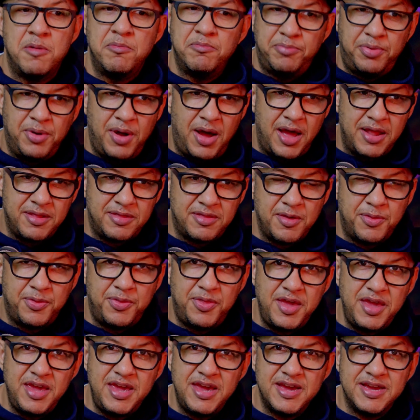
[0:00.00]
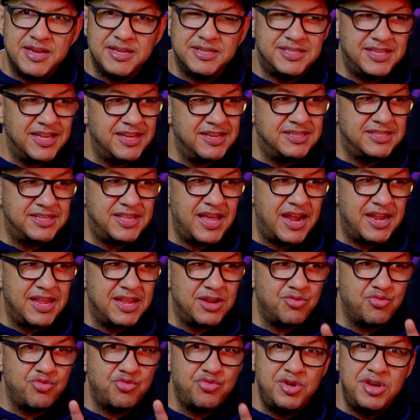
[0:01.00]
but the thing is that
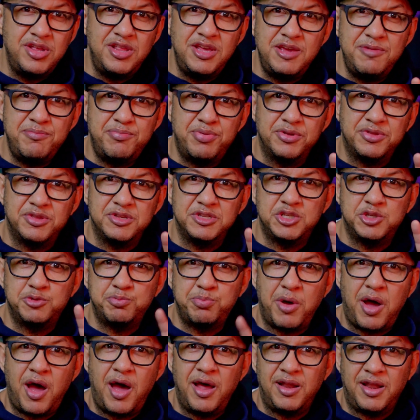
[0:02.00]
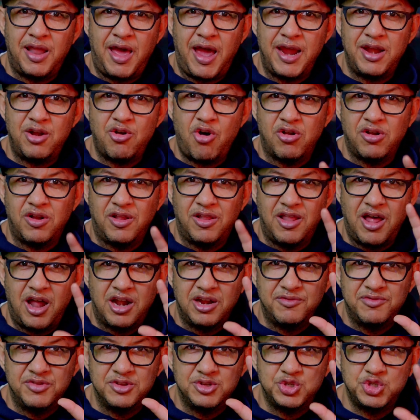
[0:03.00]
it really put the spotlight on a lot
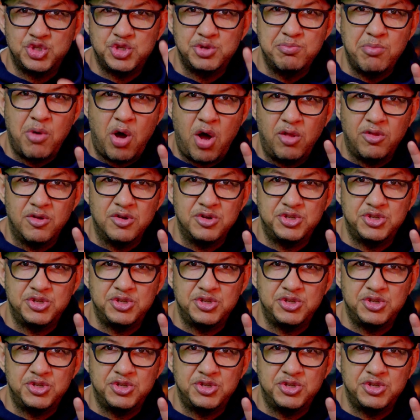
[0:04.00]
of the smaller